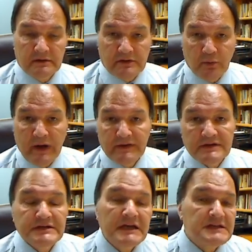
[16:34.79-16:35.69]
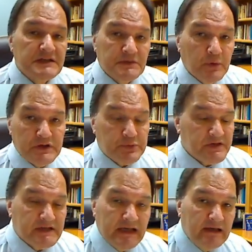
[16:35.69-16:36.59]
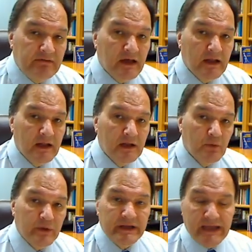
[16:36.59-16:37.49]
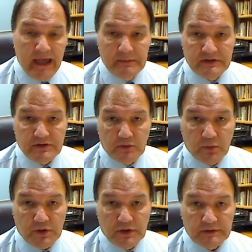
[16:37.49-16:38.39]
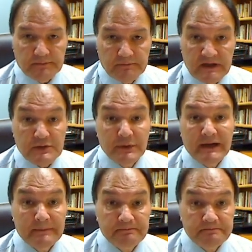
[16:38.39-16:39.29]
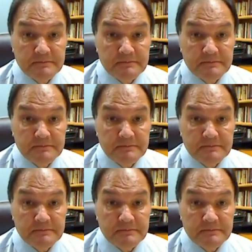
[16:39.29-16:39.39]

the way that Jesus was received when he came into the world. Let's read it.